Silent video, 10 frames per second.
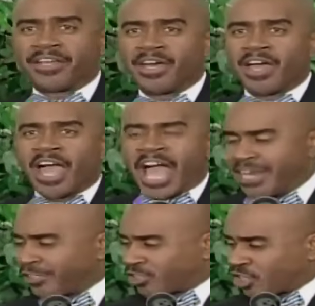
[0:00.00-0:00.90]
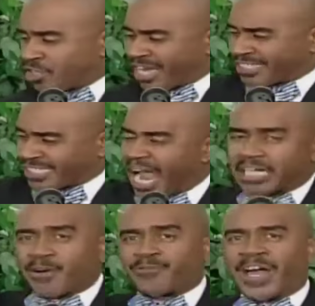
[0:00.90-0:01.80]
Go ahead. And it took a
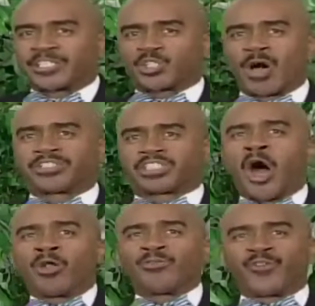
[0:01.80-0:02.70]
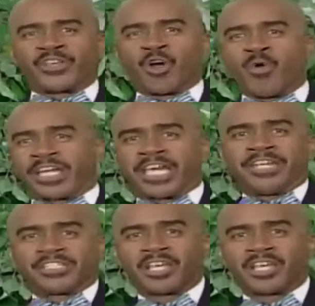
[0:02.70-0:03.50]
sacrifice to atone for your wickedness.